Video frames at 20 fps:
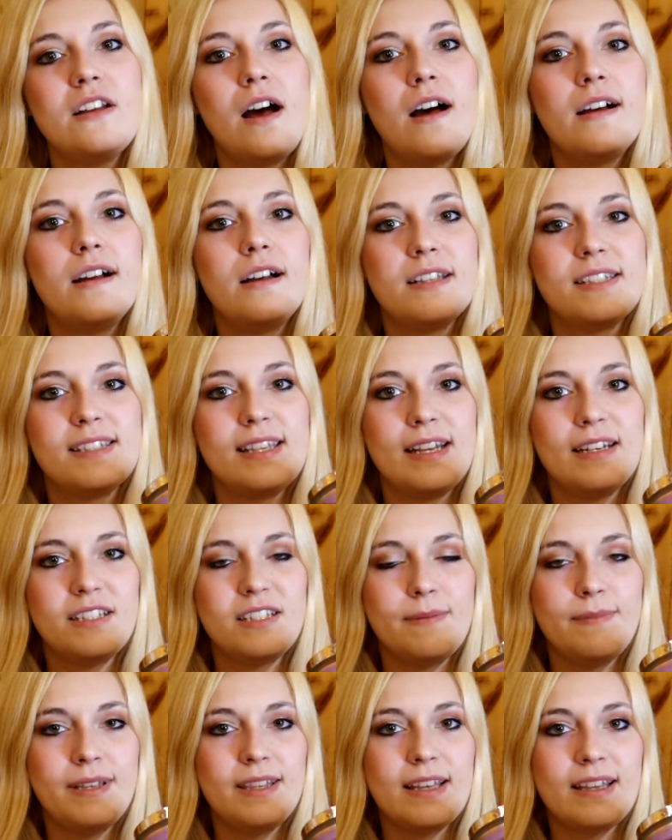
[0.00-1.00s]
not a scent
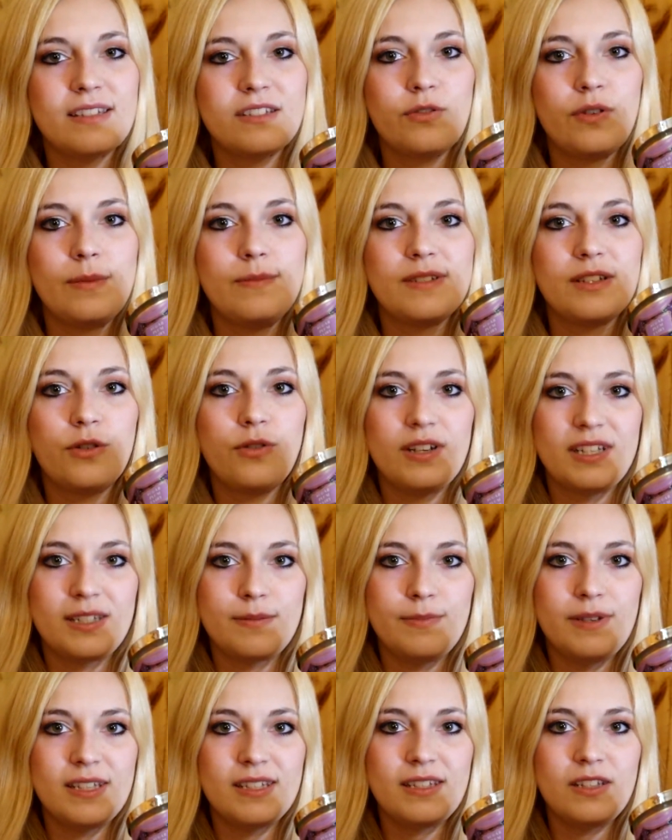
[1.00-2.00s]
to me that screams
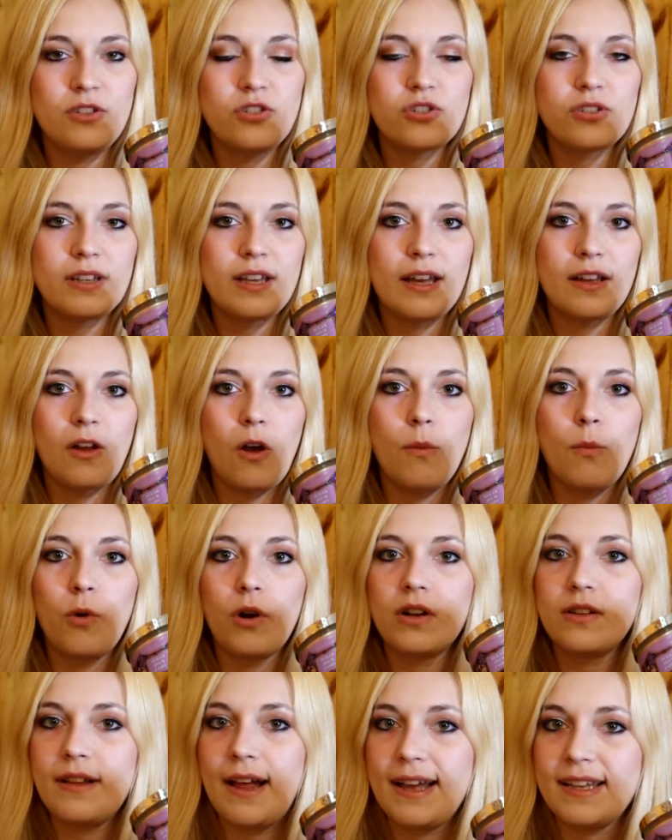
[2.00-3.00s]
Christmas. Usually I go
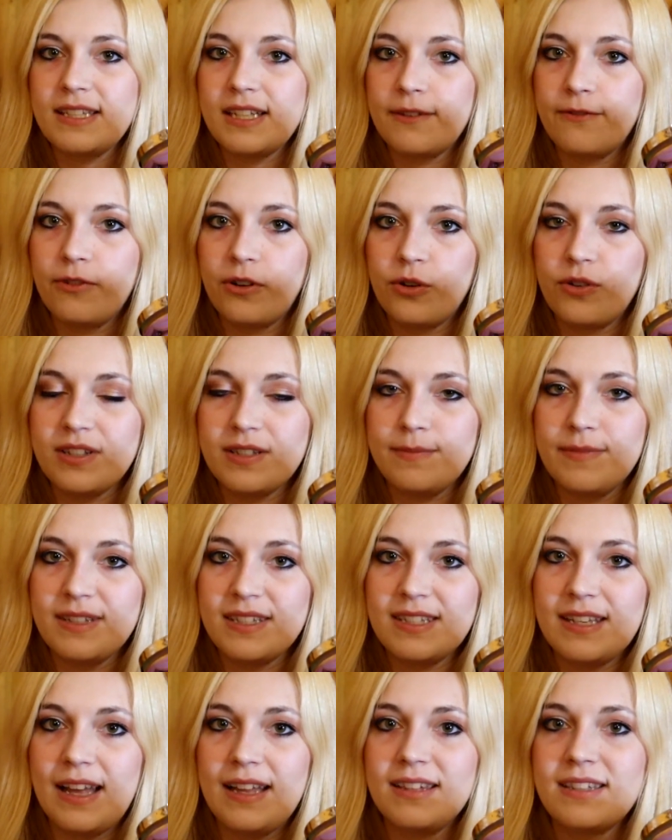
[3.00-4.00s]
more classic for Christmas
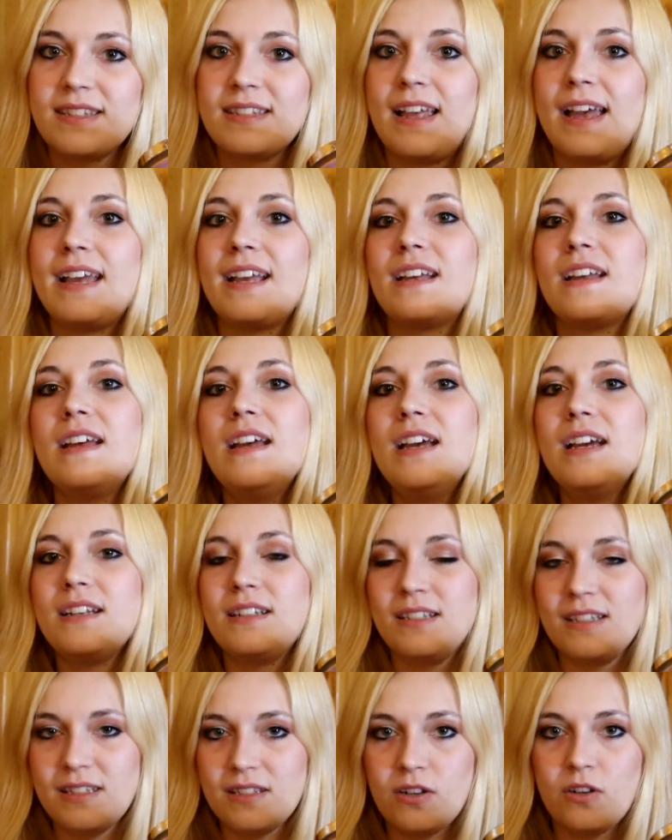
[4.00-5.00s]
scents like
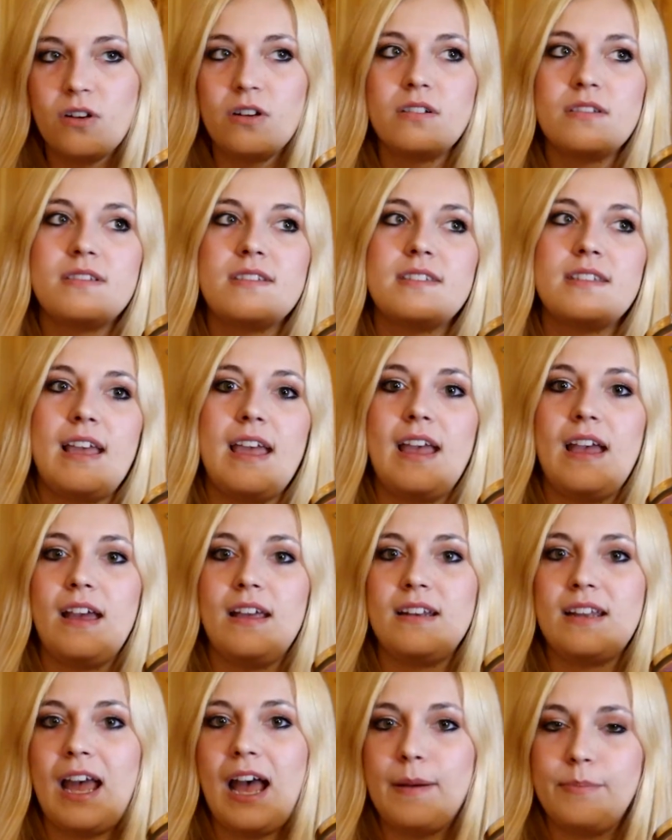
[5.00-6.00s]
desserts
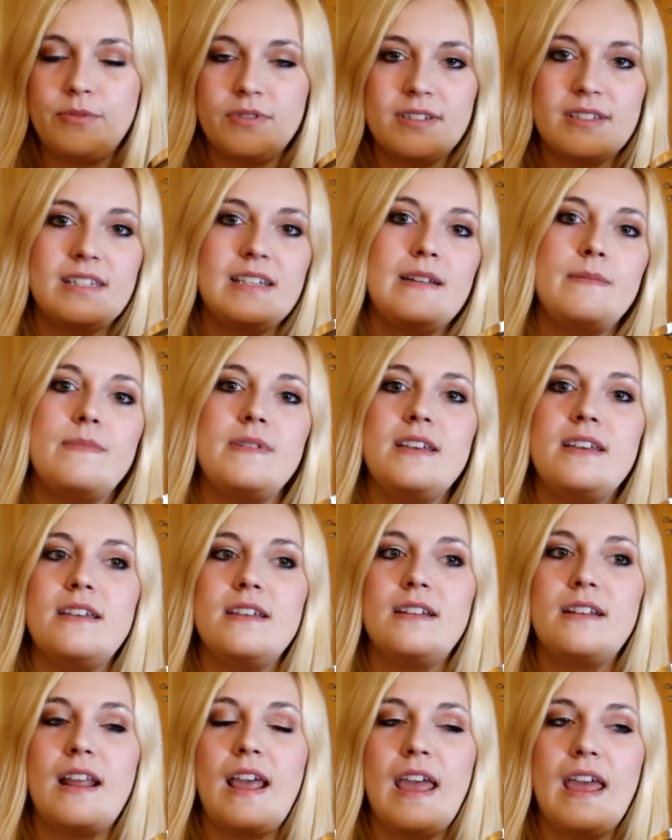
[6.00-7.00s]
and apple
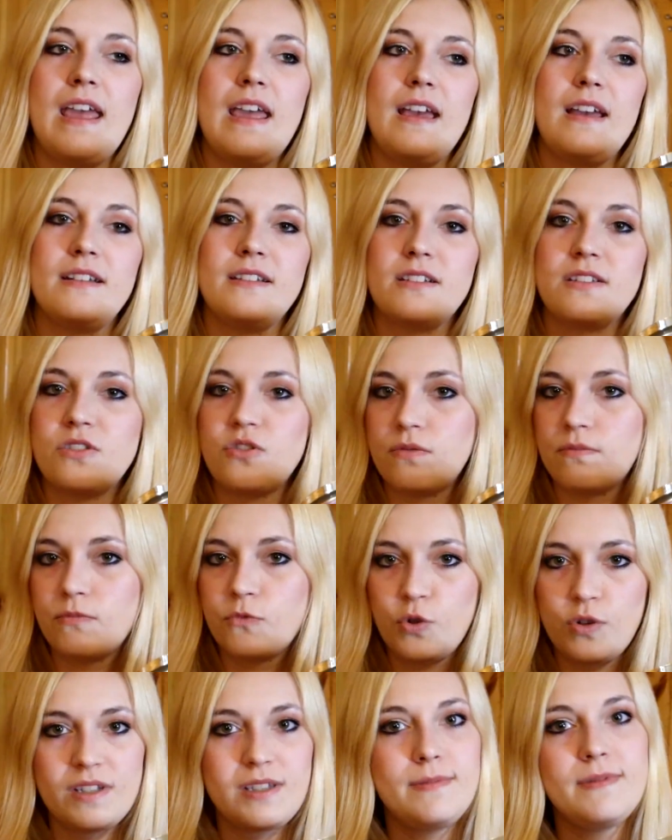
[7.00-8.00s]
cinnamon and
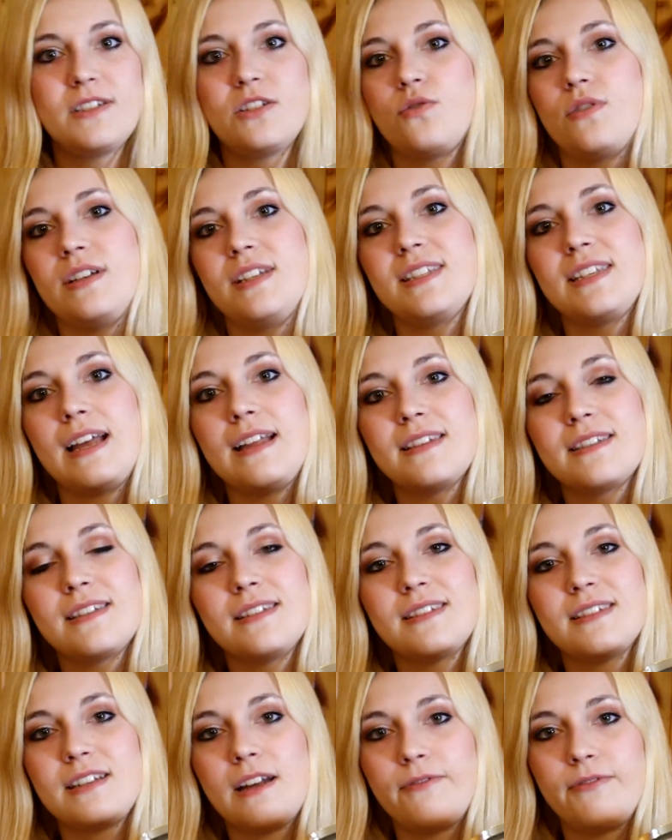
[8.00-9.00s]
Christmas tree scents
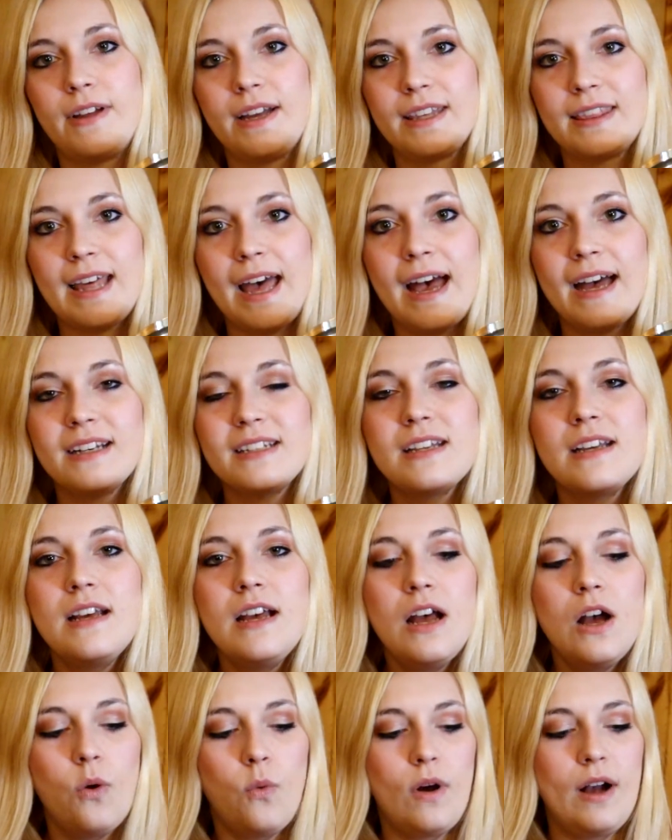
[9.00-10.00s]
and stuff like that,
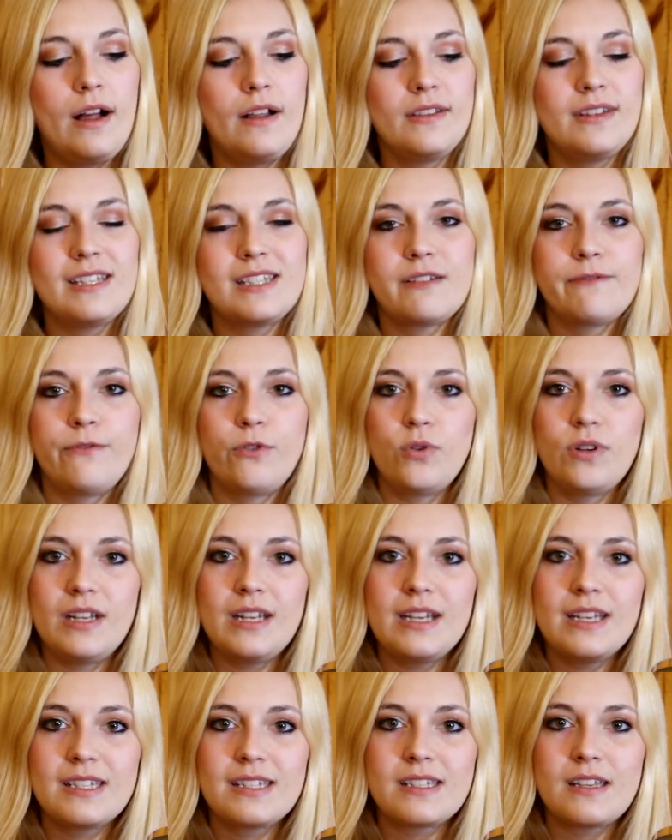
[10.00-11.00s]
while this
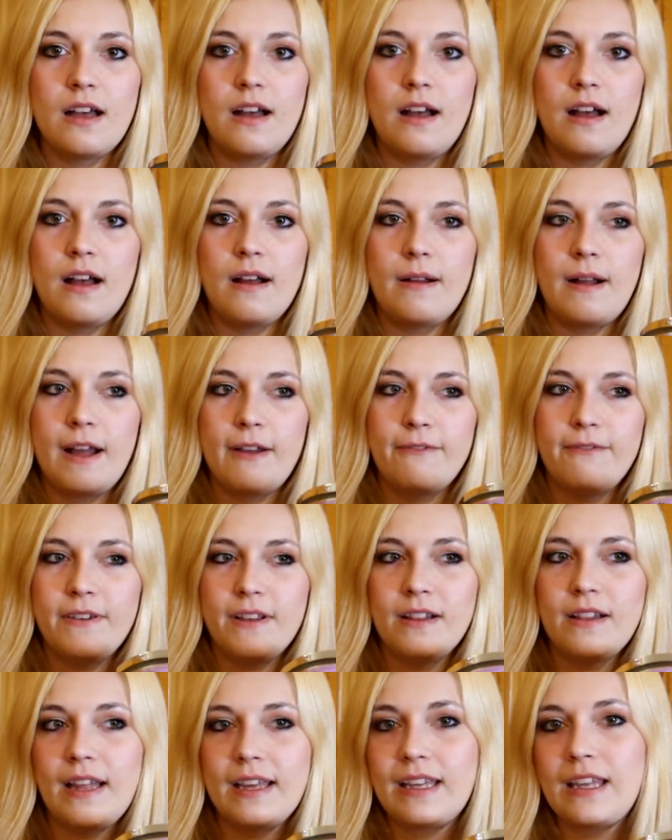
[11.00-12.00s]
fruitiness, I
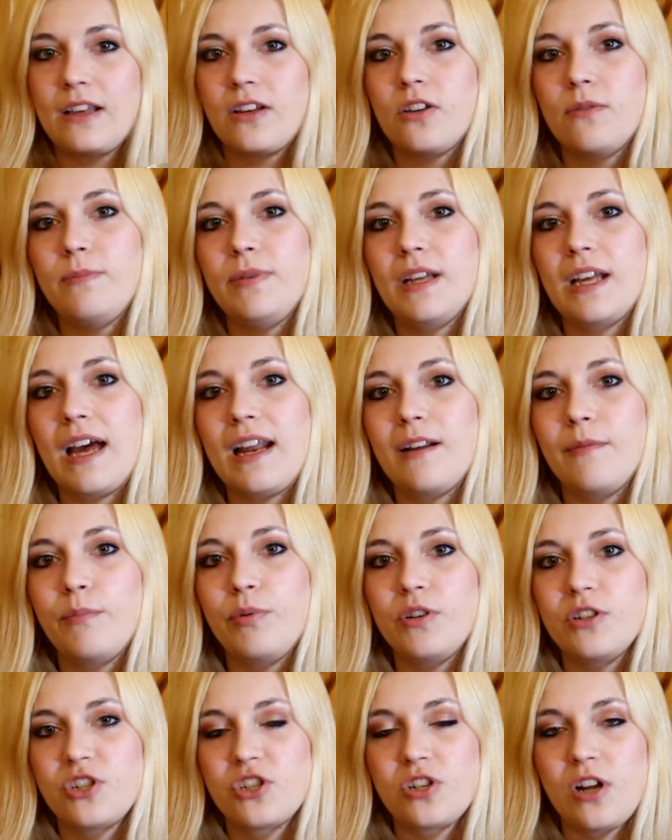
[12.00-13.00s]
feel like it could be kind of
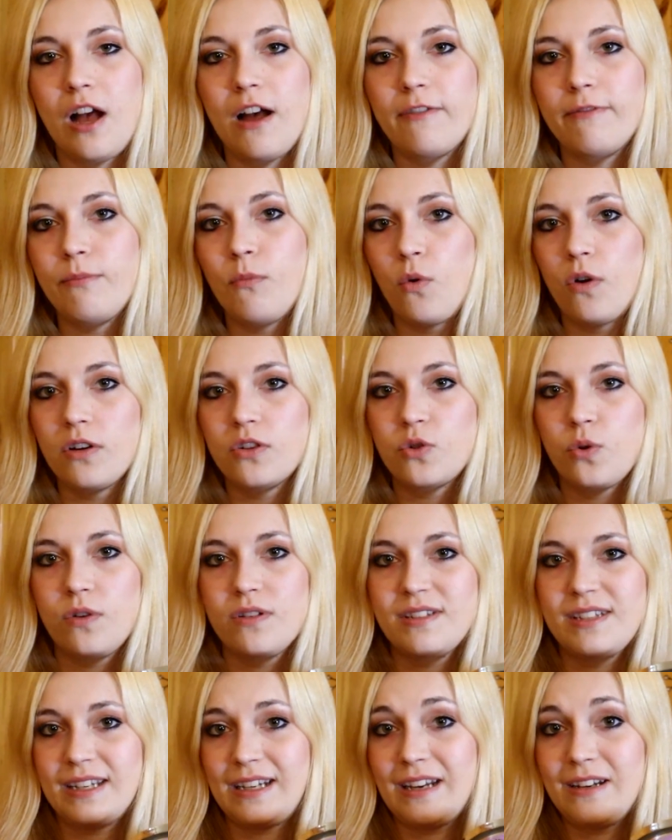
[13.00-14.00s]
pushed off more
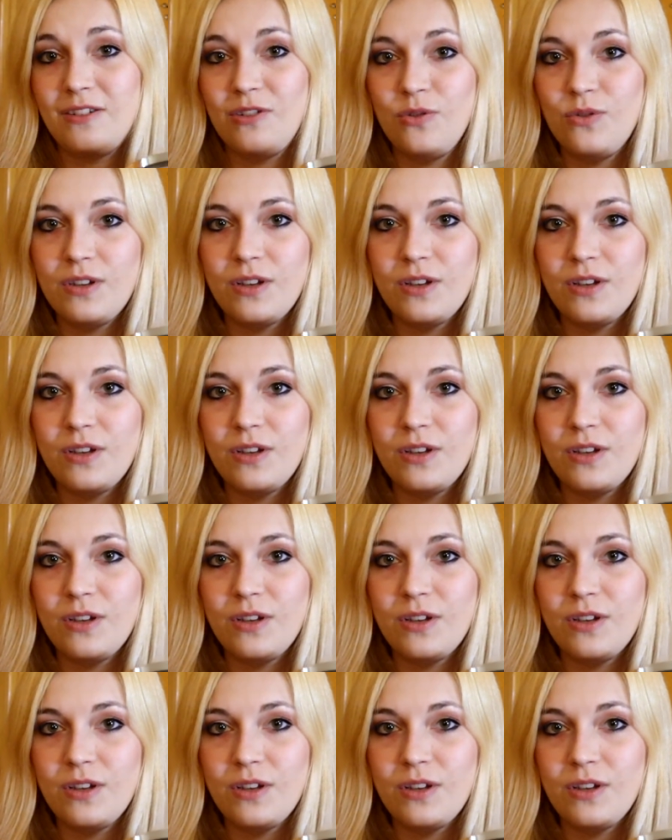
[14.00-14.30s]
towards like a New